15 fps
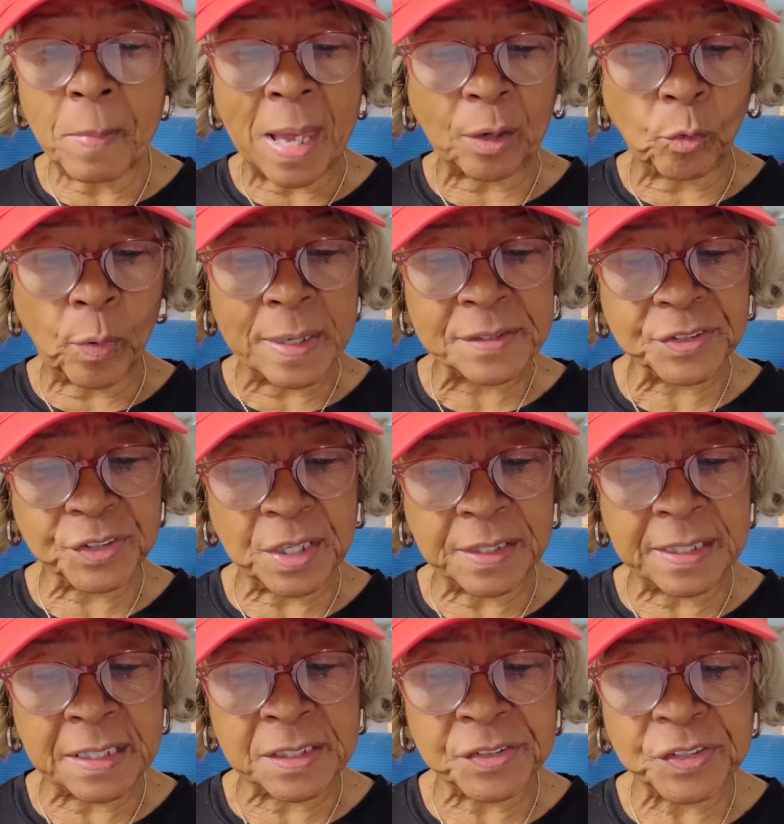my question
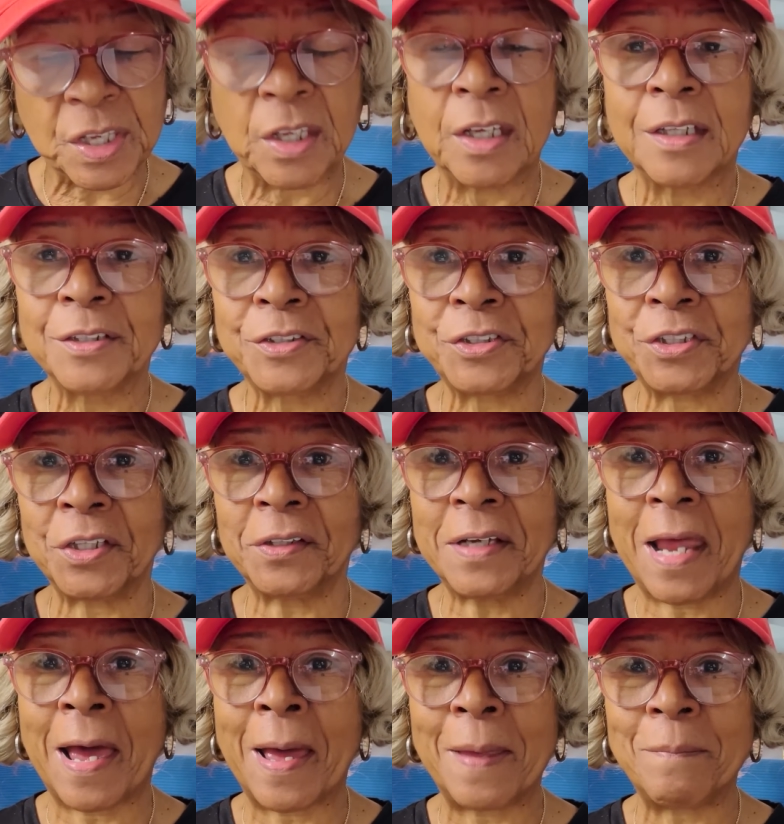is,
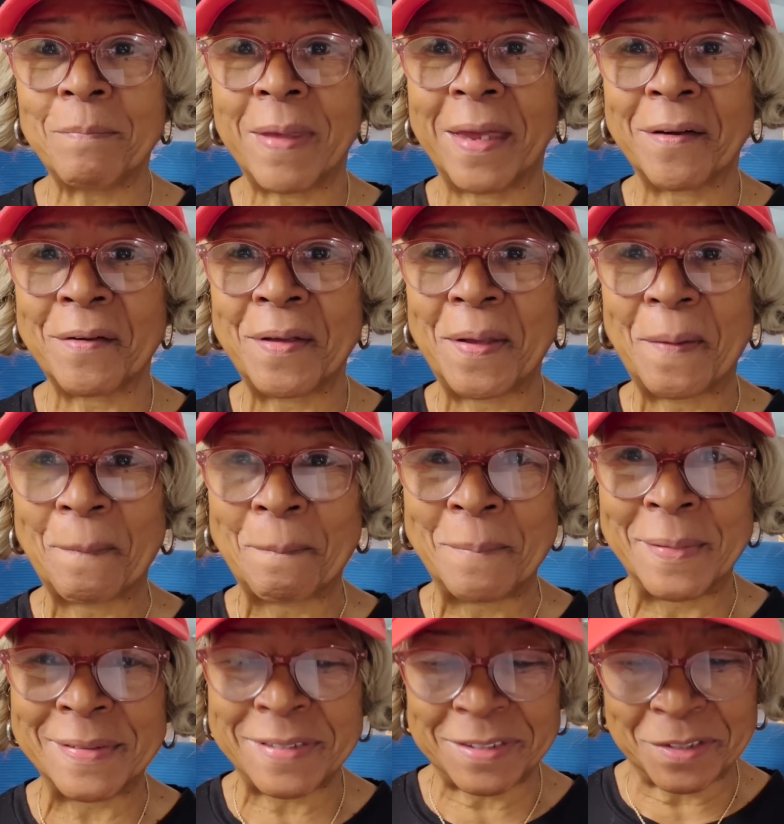should I marry
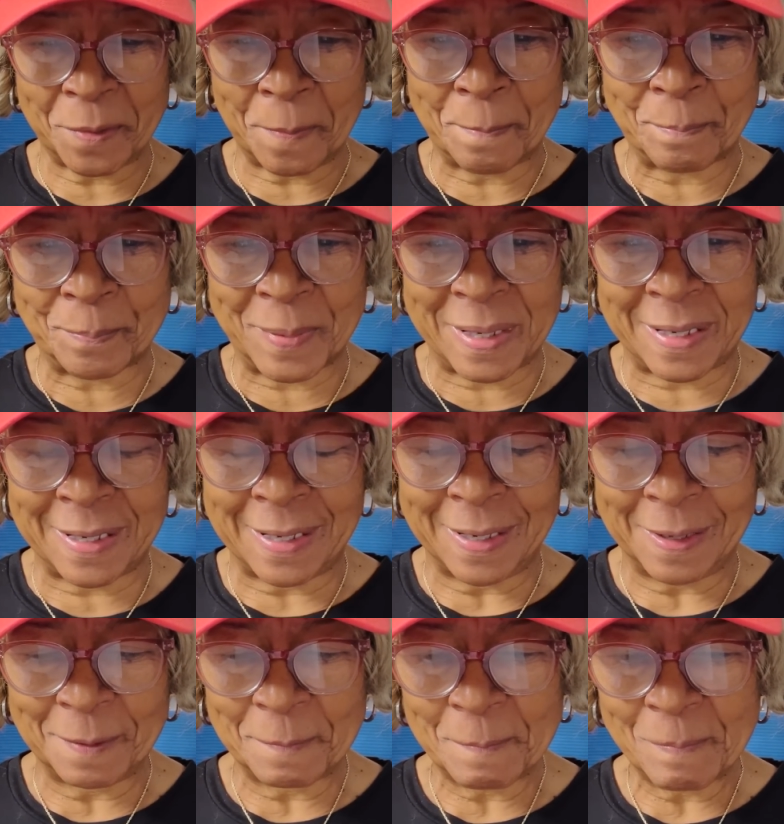Mr. B?
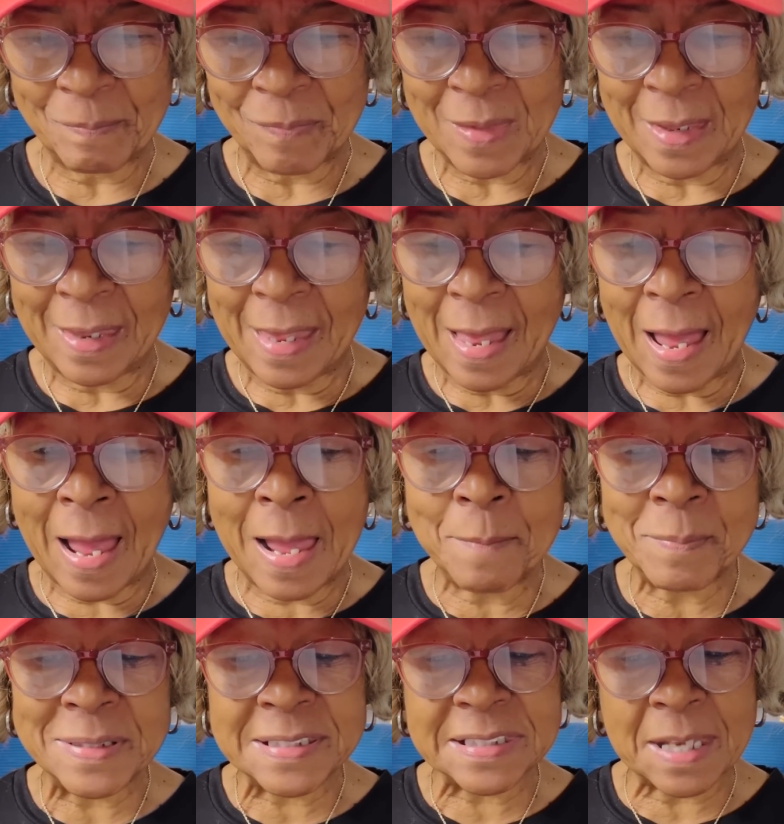I
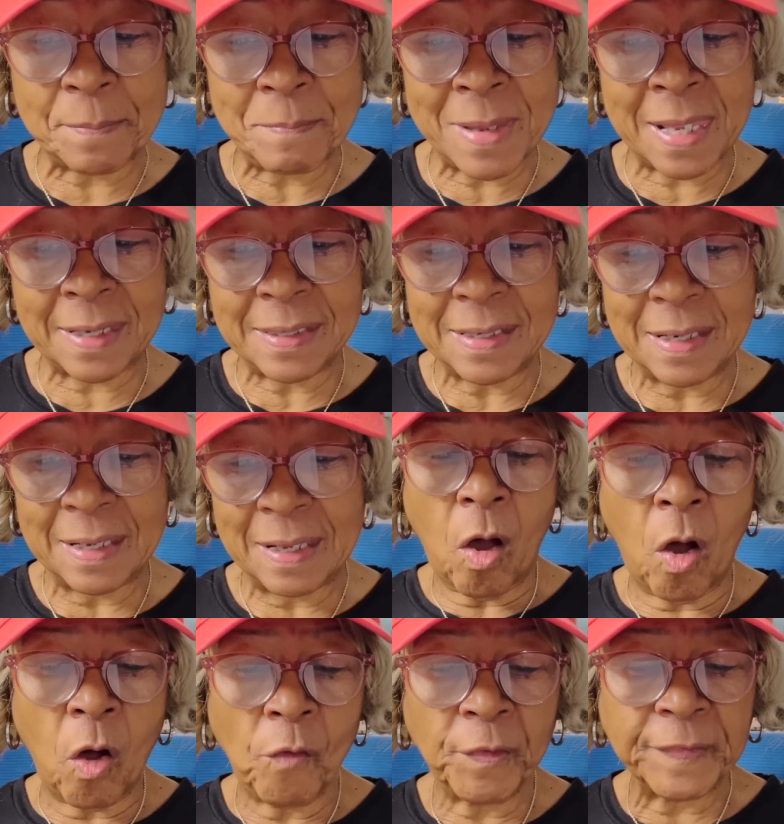must admit,
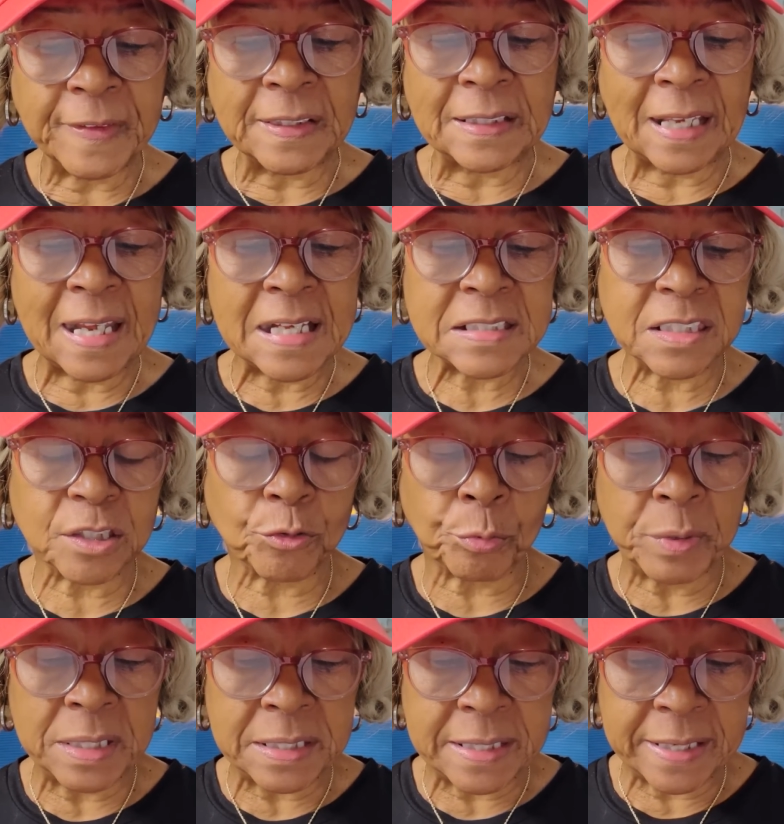over the last
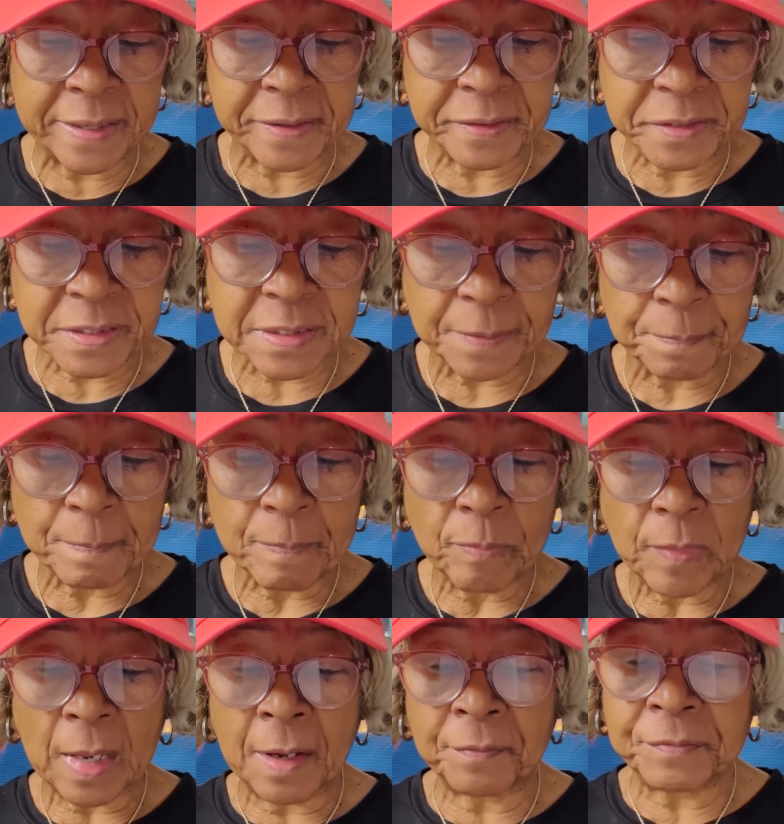3 years
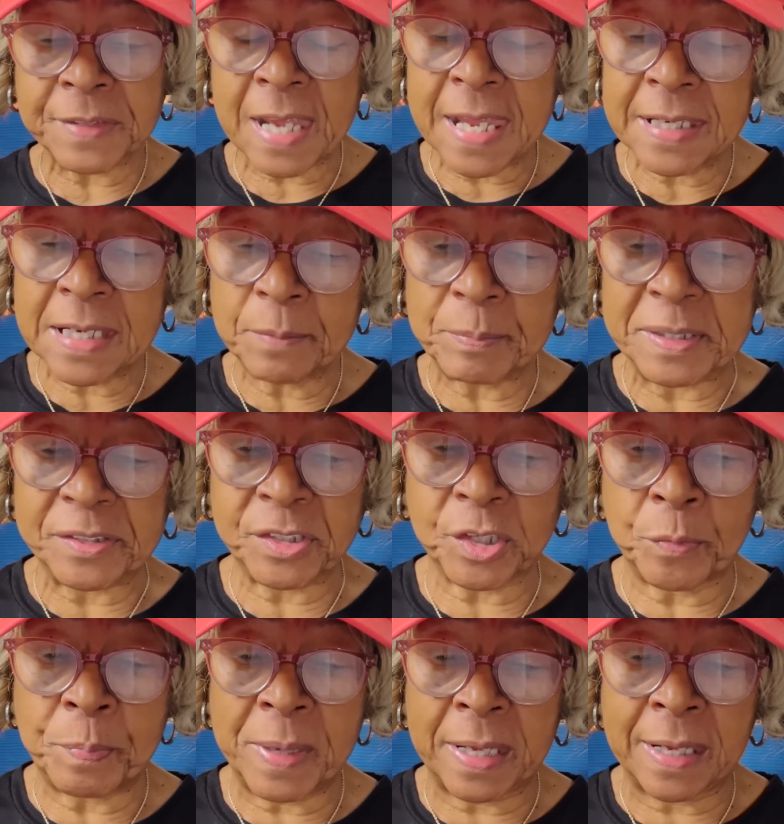of dating
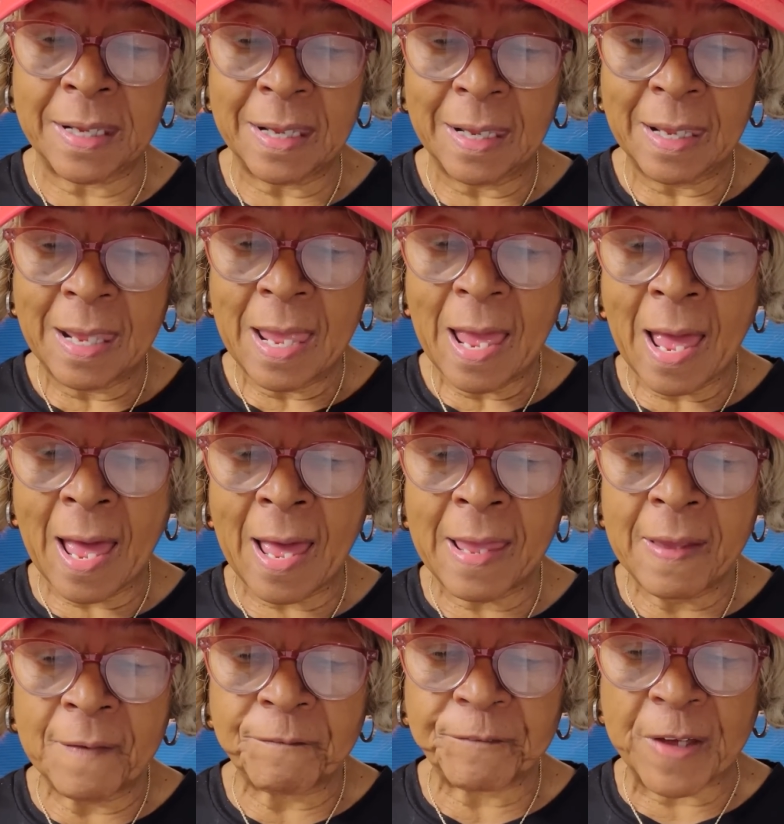Mr. B, I
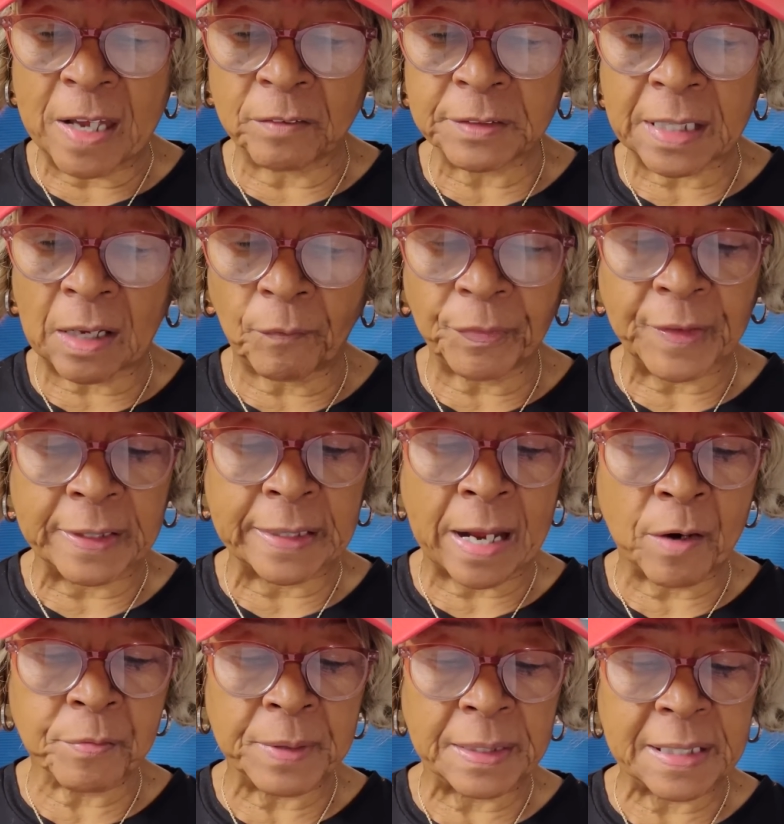have found out that
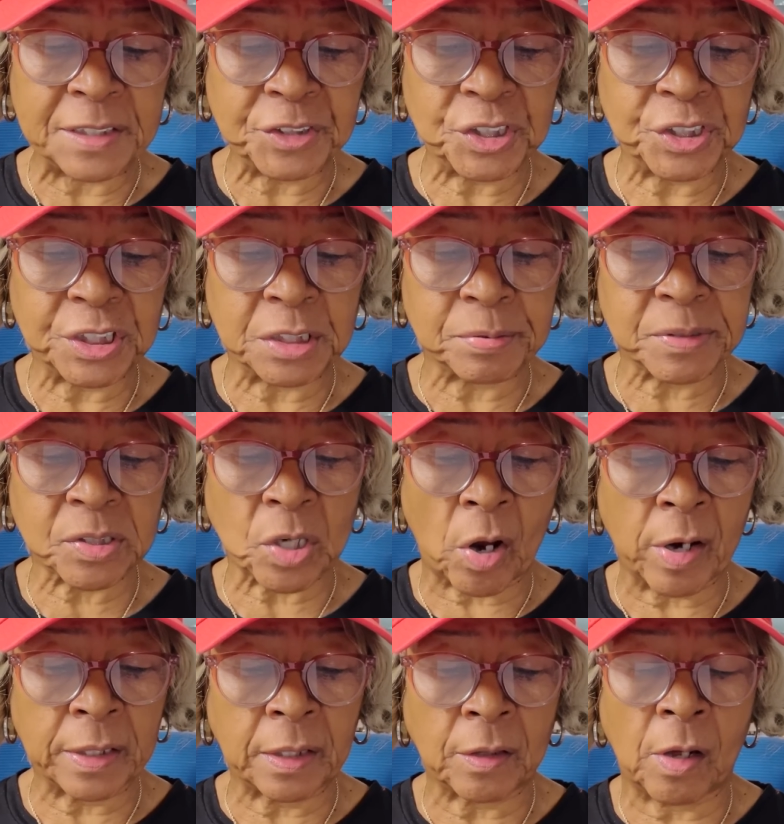our relationship
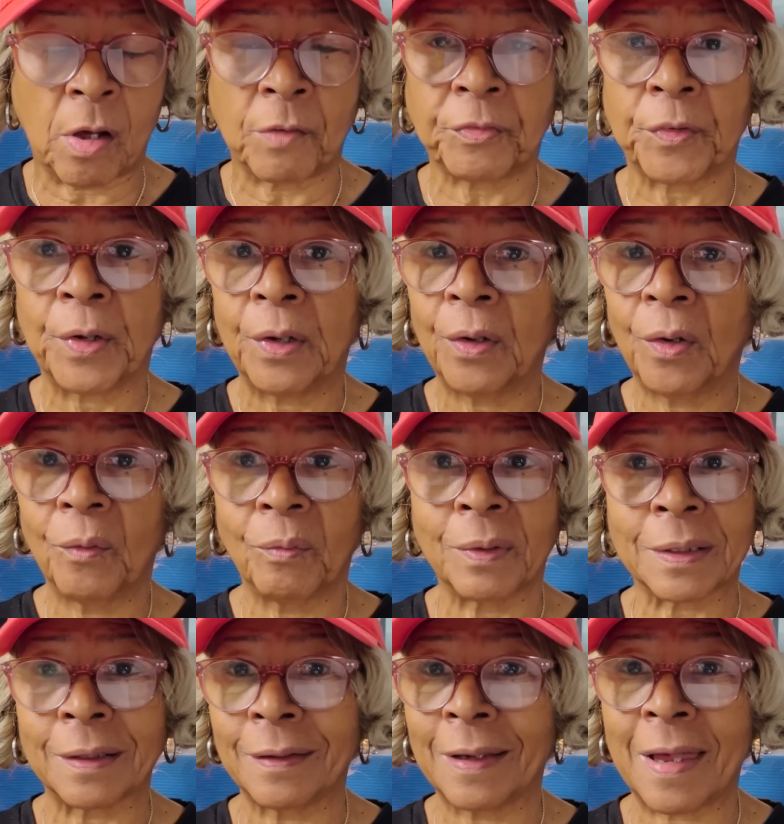started off
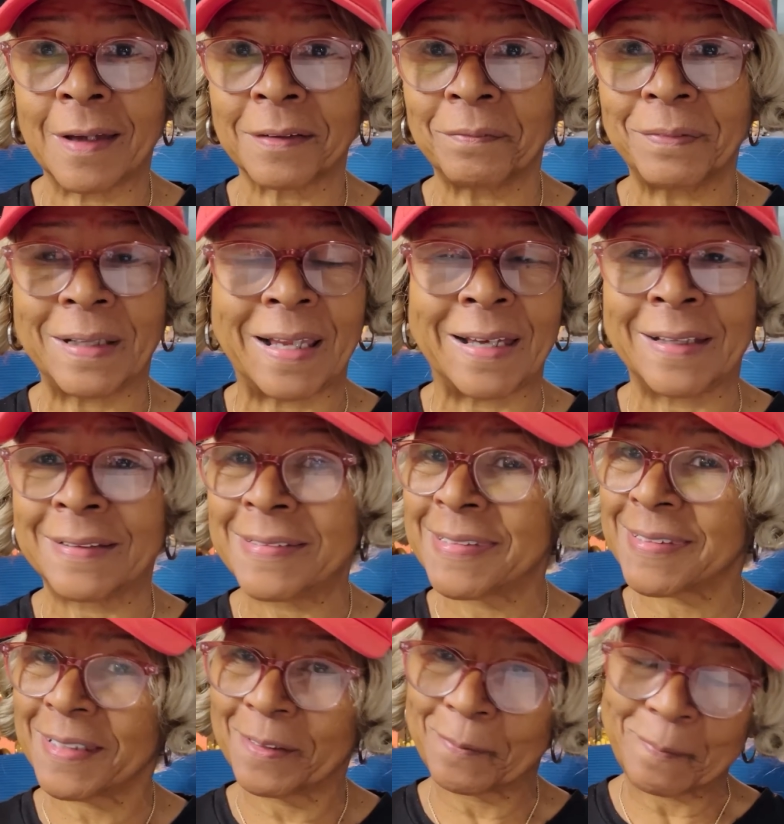with a lot of lies.